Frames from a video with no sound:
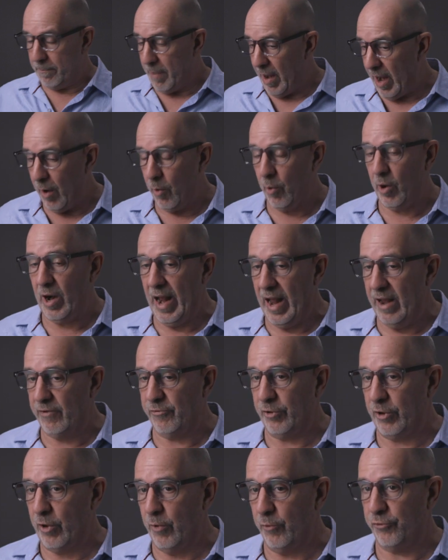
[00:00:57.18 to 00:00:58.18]
power
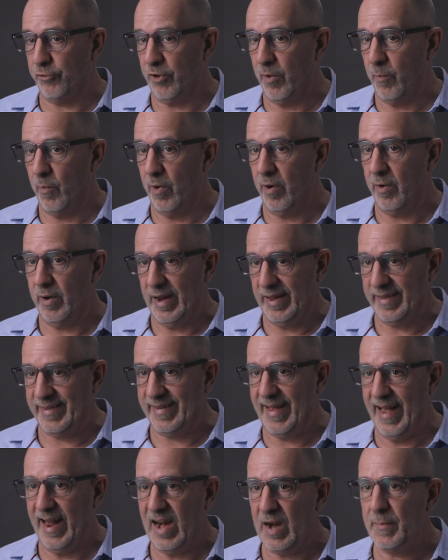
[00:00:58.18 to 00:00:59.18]
has to go somewhere. It's
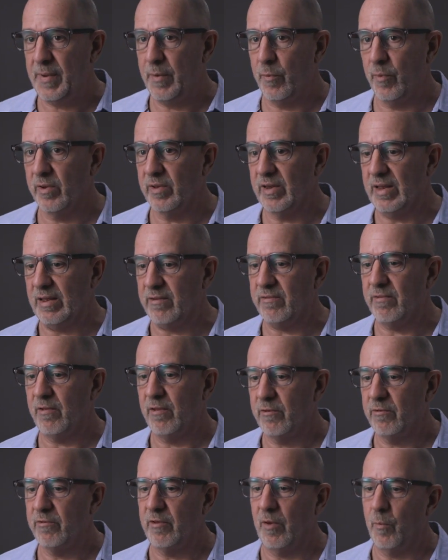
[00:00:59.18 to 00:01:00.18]
got to be released
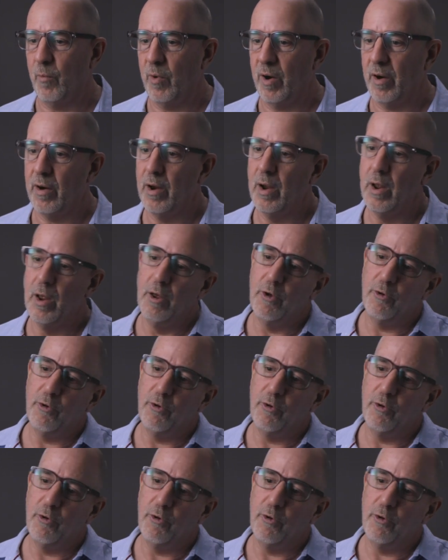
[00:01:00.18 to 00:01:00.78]
somewhere.